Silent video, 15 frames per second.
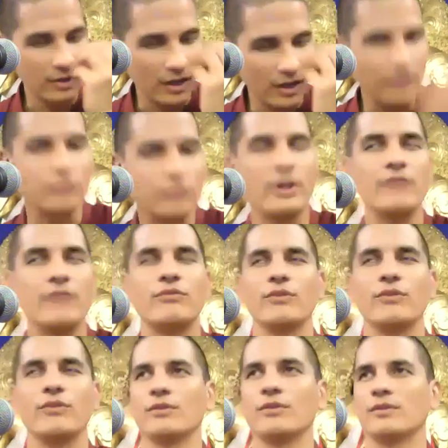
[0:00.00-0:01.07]

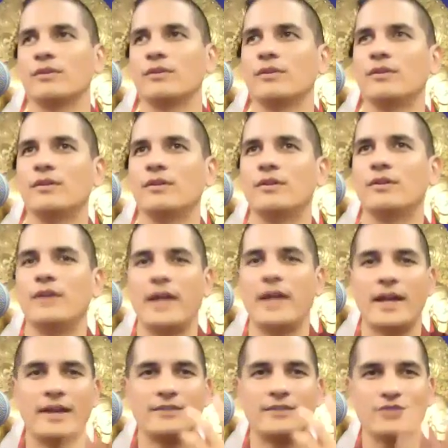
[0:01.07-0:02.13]
ungrateful
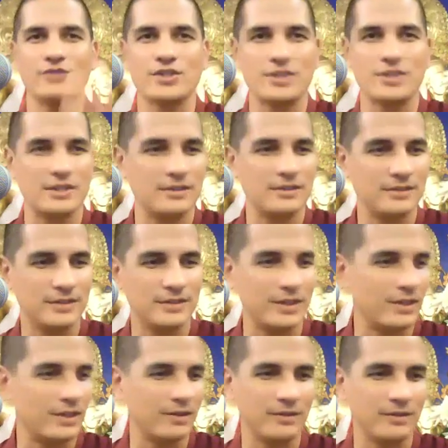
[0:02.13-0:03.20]
and just, you
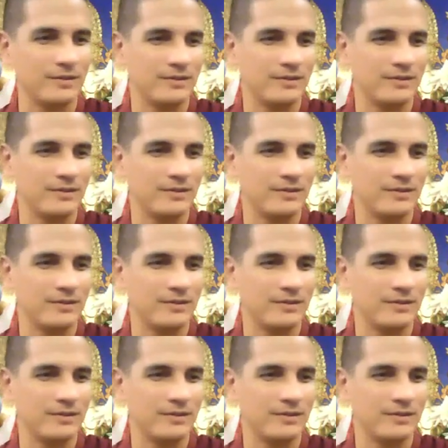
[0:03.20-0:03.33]
know,